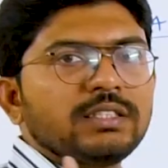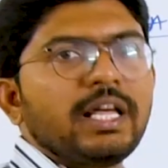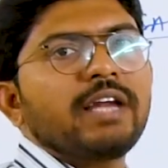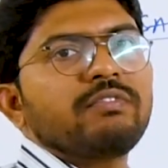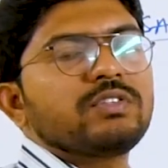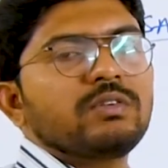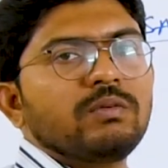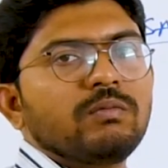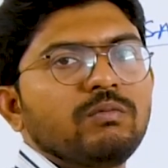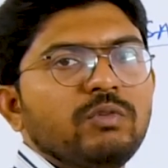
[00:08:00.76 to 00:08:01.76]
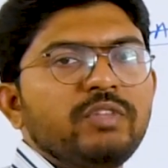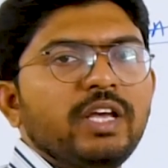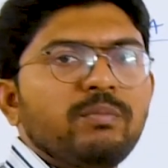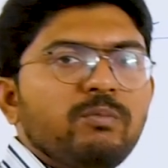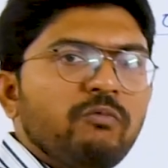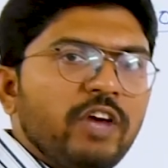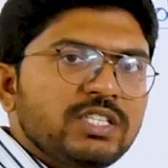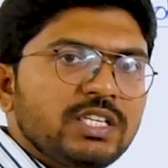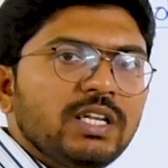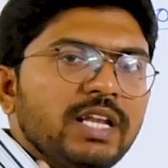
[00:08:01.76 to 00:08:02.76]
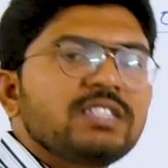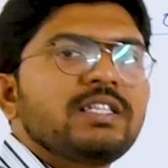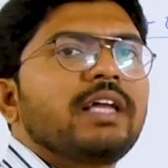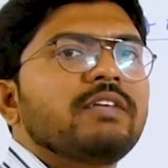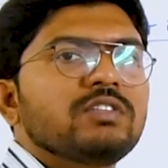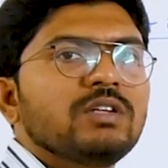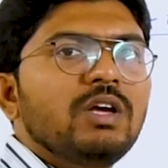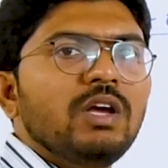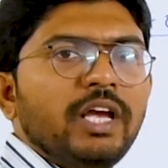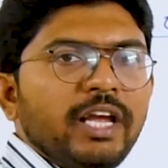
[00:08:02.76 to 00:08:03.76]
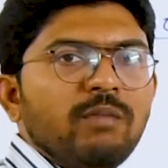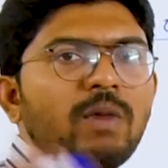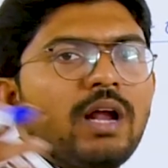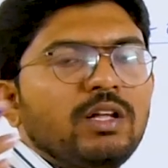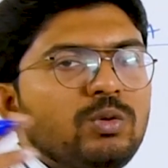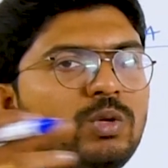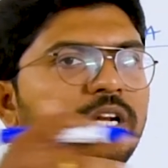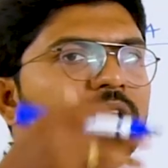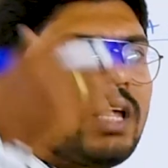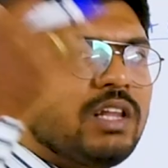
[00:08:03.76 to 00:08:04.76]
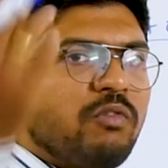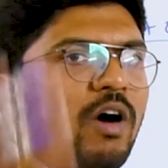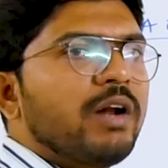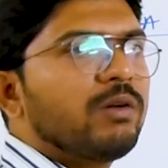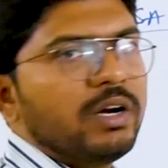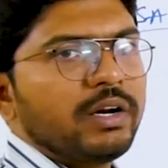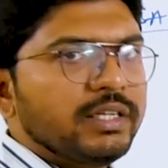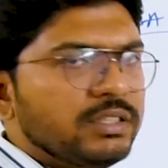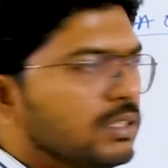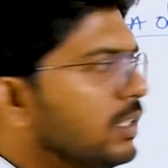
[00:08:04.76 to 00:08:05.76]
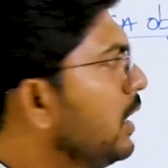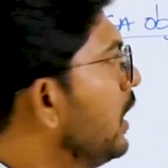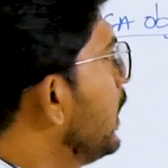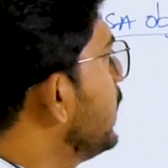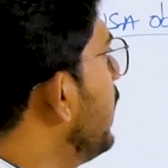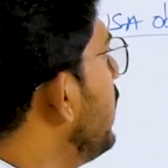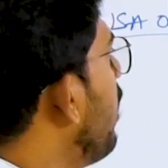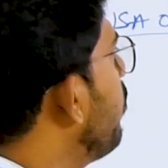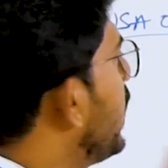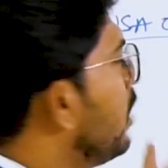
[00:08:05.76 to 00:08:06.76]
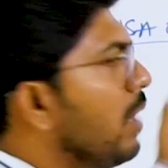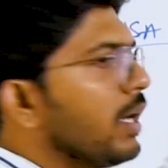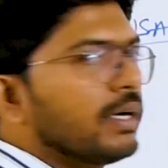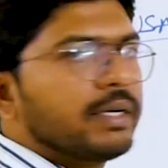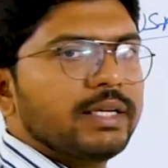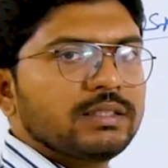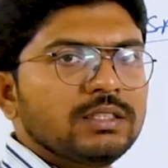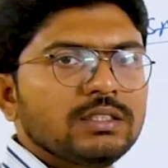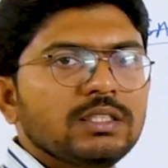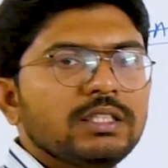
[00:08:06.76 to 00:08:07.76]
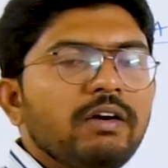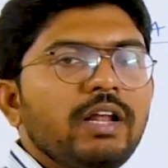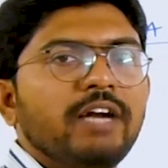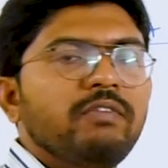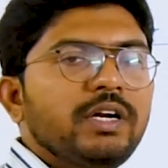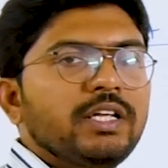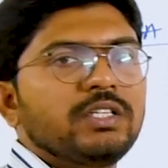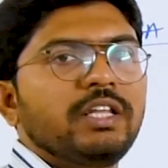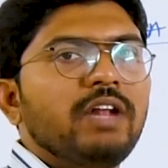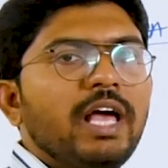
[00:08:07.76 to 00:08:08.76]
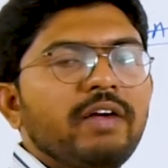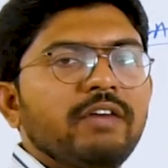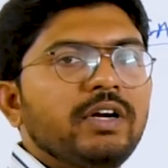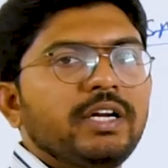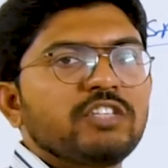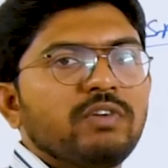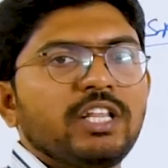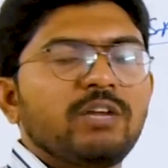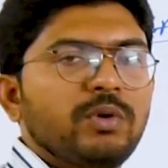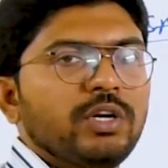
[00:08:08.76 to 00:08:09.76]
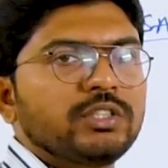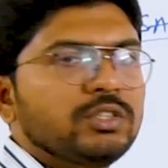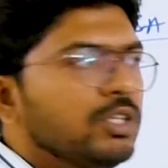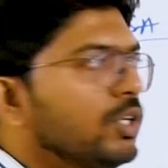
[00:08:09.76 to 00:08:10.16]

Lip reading: tariffs, if they are facing less tariffs in other foreign countries, they will have better market access. They will have advantage for their products,